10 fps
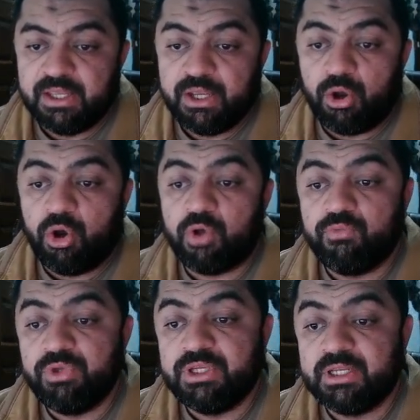Or
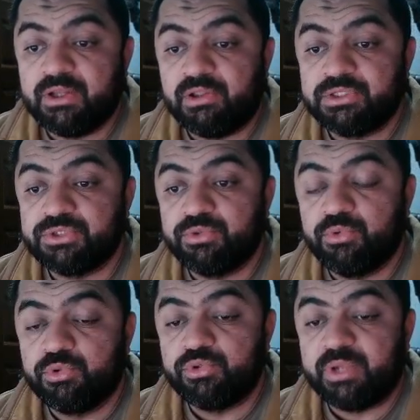we can also go
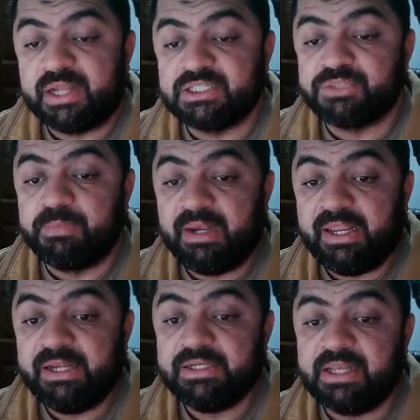to
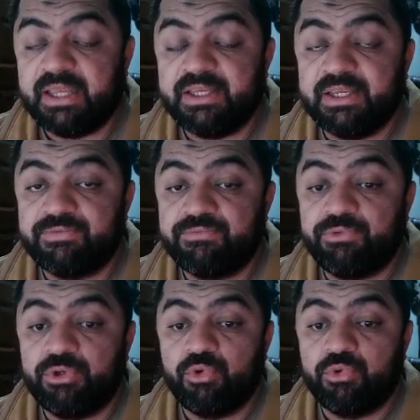explained, like if we
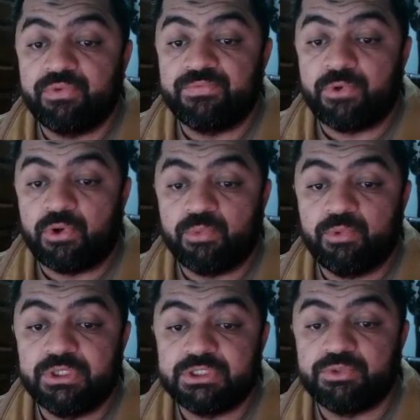know the
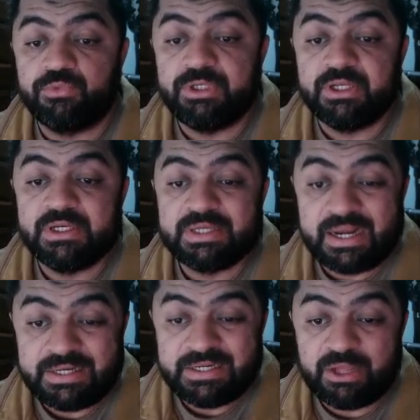formula, so we can
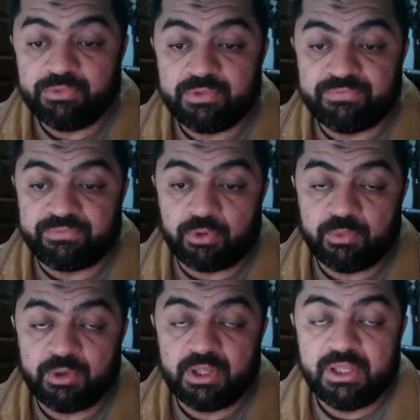write down the
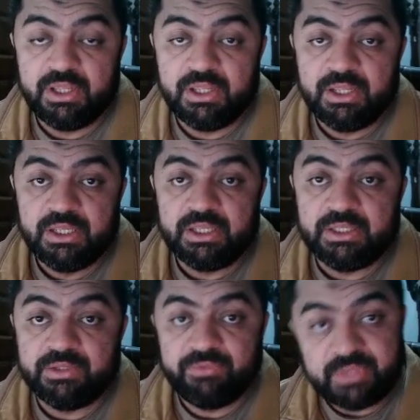formula
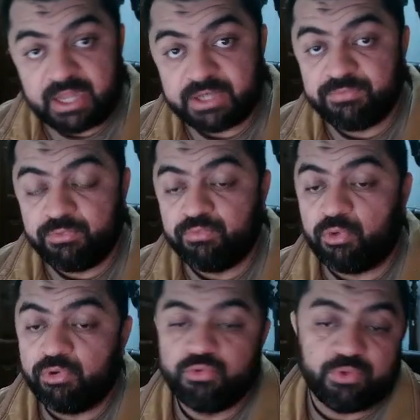that we
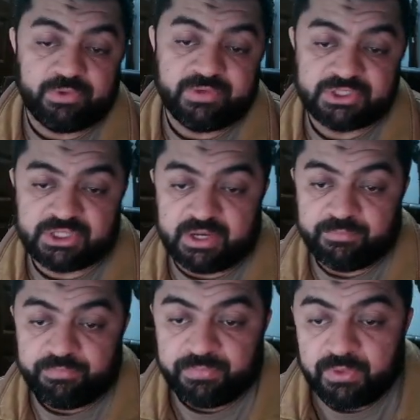want to understand.
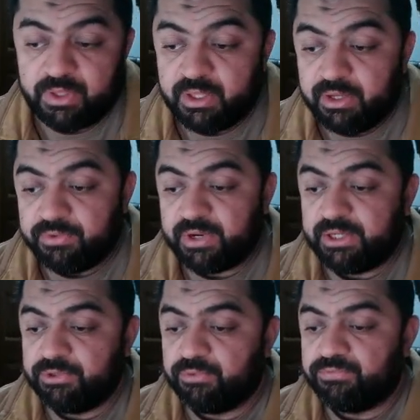Right
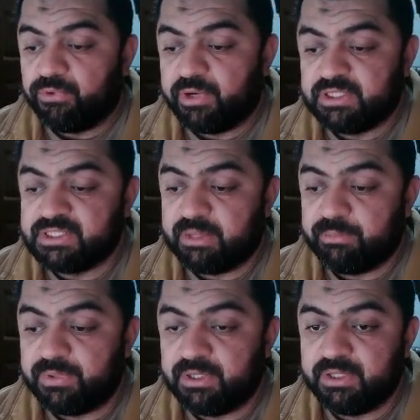now, for
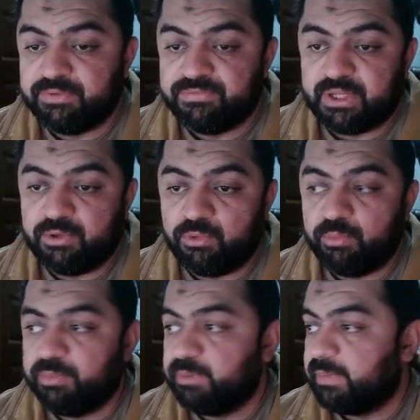example, if I
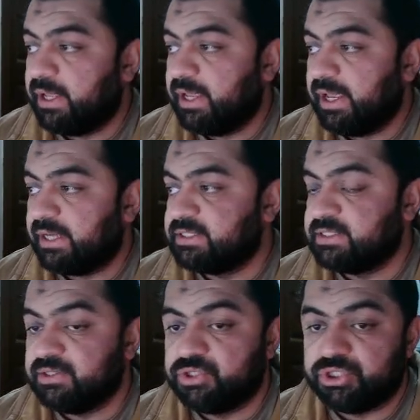open my
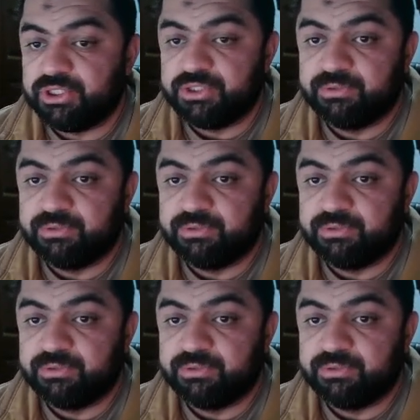Excel sheet